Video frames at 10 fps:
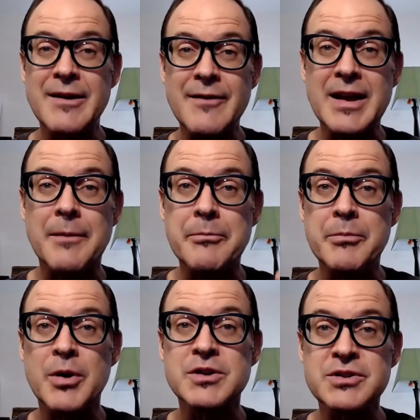of like a
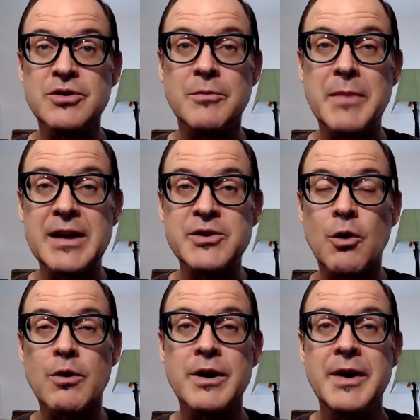personal
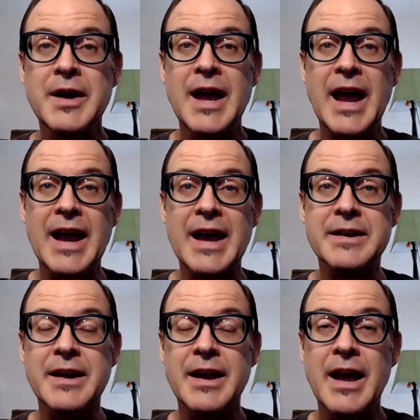mentor
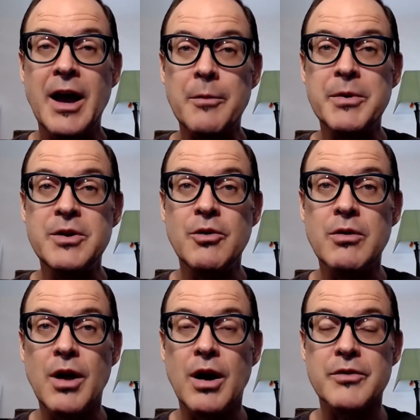and helping you
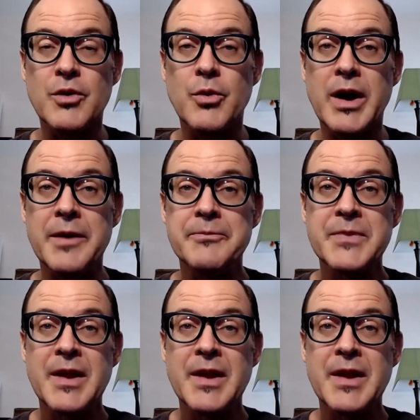along the way.